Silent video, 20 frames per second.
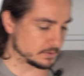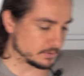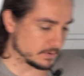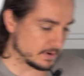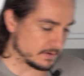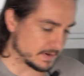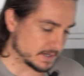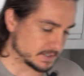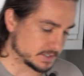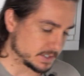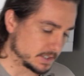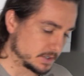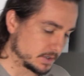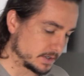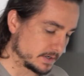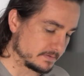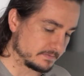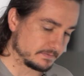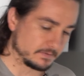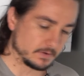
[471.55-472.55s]
I've actually
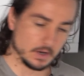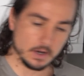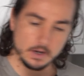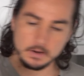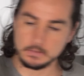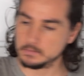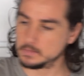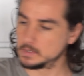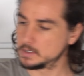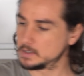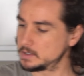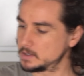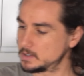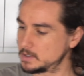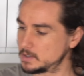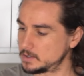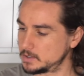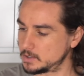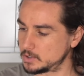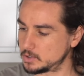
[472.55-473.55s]
got it from
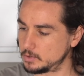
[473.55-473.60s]
the